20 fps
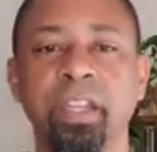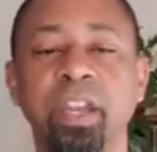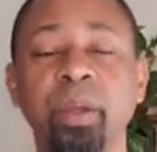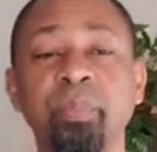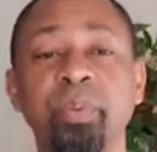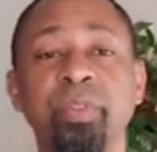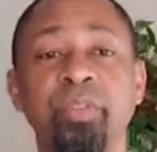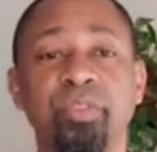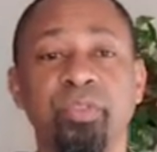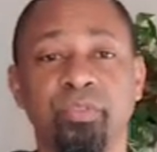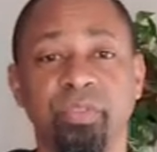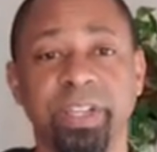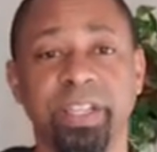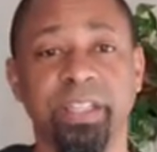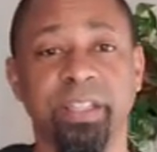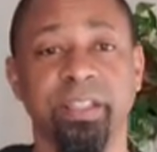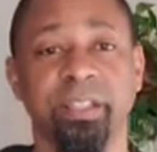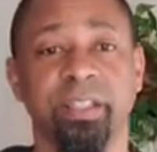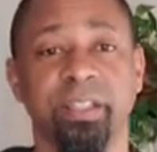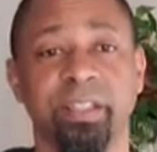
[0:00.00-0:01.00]
Number
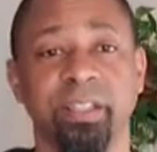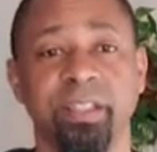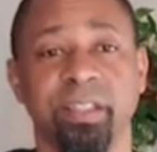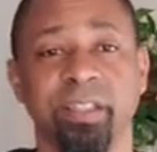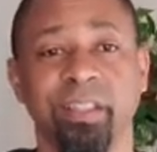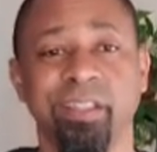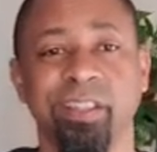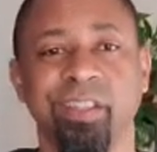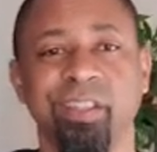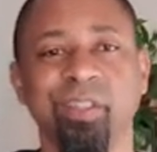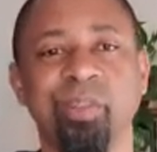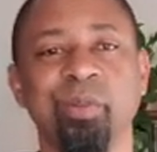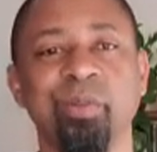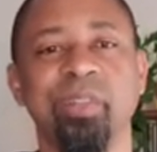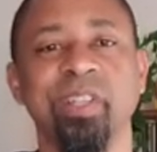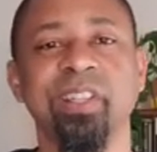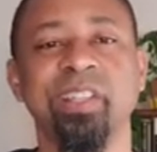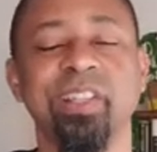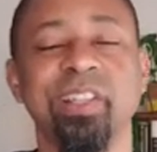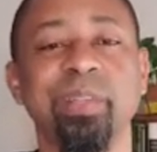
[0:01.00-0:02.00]
three,
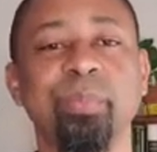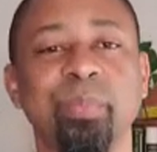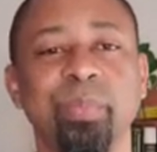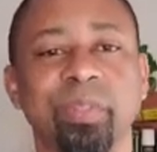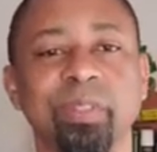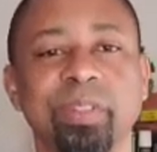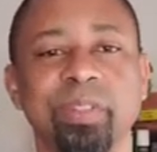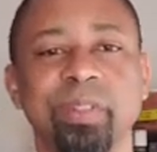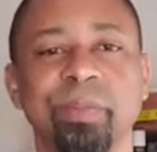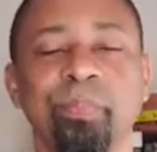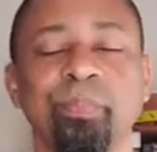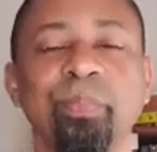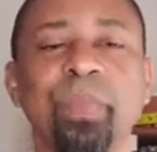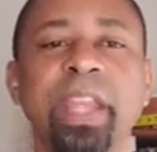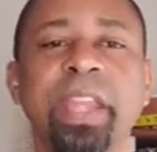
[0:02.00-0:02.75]
using symbols.